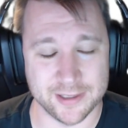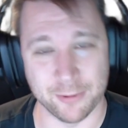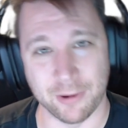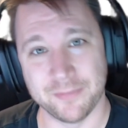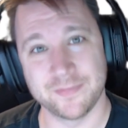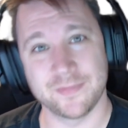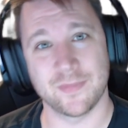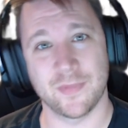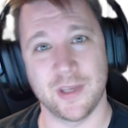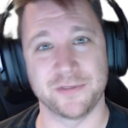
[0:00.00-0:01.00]
Anyway,
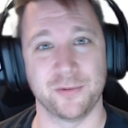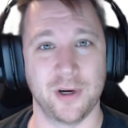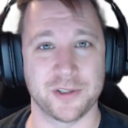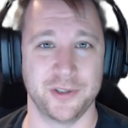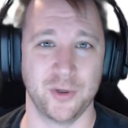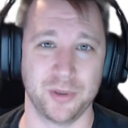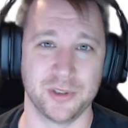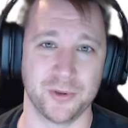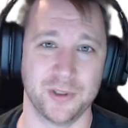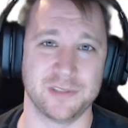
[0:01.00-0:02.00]
thanks for watching. I hope you
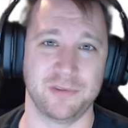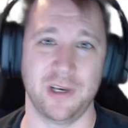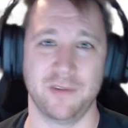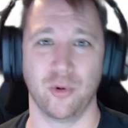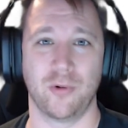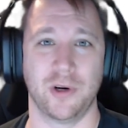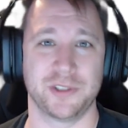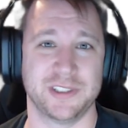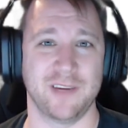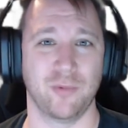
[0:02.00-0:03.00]
enjoyed this. If you have more
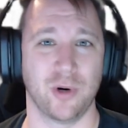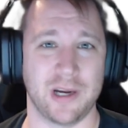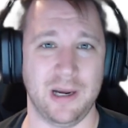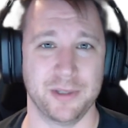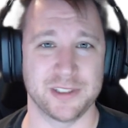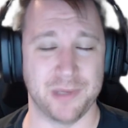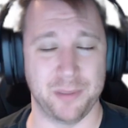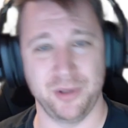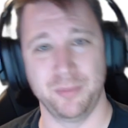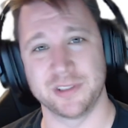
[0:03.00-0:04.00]
questions, have more comments.
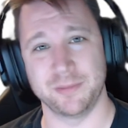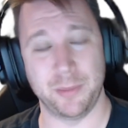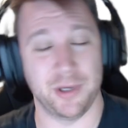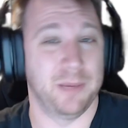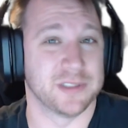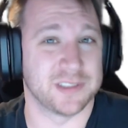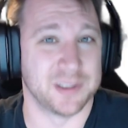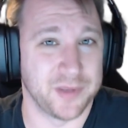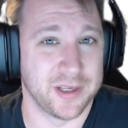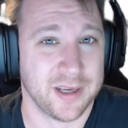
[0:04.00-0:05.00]
Maybe I missed
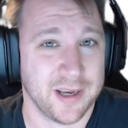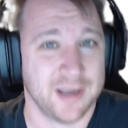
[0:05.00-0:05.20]
something.